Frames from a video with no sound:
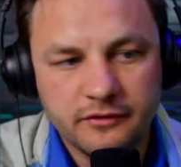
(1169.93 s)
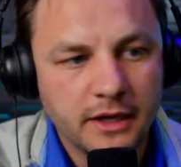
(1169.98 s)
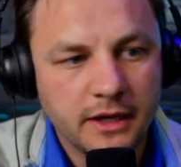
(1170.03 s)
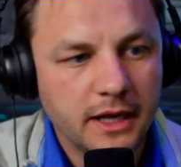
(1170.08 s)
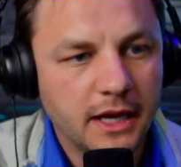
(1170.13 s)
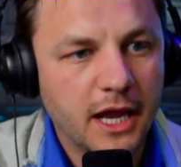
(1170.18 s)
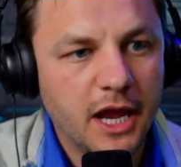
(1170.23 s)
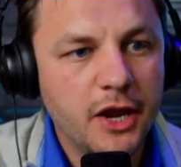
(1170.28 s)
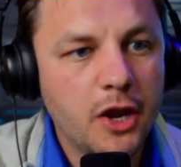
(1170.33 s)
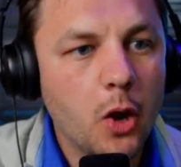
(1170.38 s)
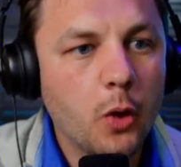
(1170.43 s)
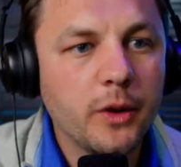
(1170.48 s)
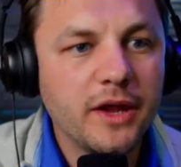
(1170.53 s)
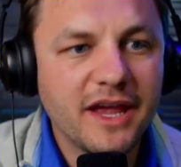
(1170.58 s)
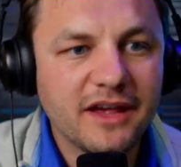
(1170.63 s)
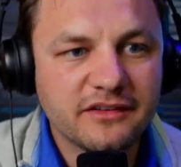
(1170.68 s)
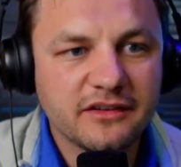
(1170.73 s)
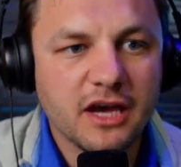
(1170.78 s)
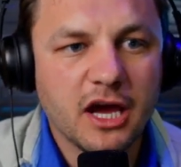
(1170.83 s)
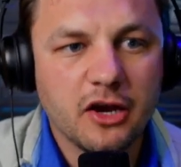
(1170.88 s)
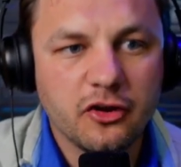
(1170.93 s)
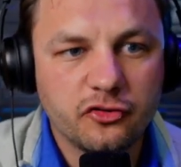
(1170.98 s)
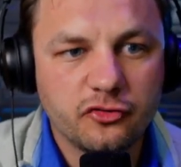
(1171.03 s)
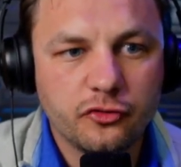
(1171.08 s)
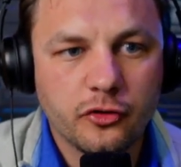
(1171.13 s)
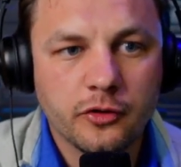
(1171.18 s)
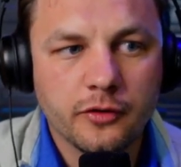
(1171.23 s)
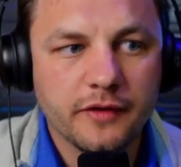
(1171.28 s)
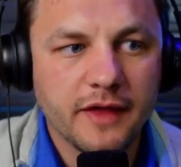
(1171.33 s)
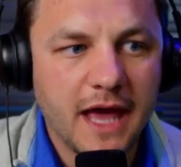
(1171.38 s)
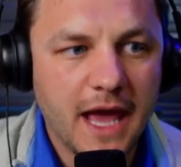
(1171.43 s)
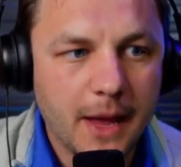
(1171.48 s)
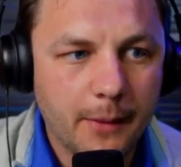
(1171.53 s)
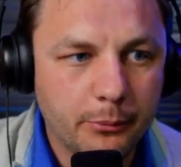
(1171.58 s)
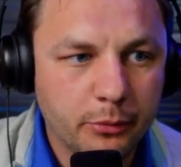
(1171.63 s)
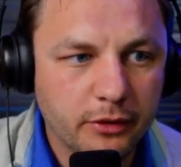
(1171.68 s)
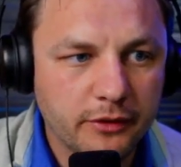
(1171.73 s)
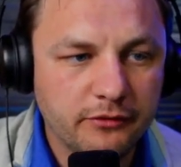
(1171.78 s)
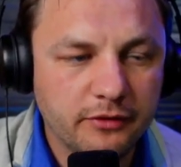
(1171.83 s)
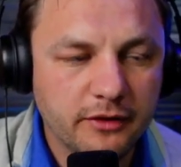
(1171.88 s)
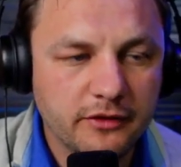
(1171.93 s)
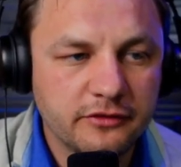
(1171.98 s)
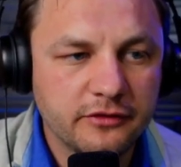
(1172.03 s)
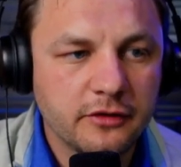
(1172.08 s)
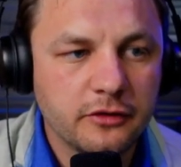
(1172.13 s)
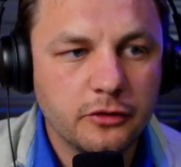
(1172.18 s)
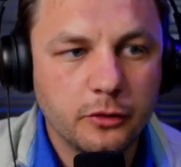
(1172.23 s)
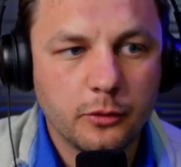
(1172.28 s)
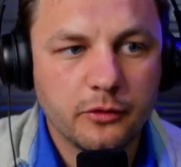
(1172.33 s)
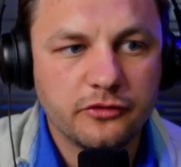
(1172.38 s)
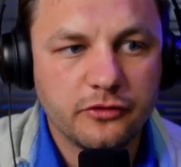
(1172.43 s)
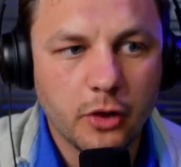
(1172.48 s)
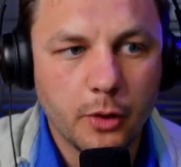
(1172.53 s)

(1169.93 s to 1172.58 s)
And I know he has kind of struggled at previous U.S.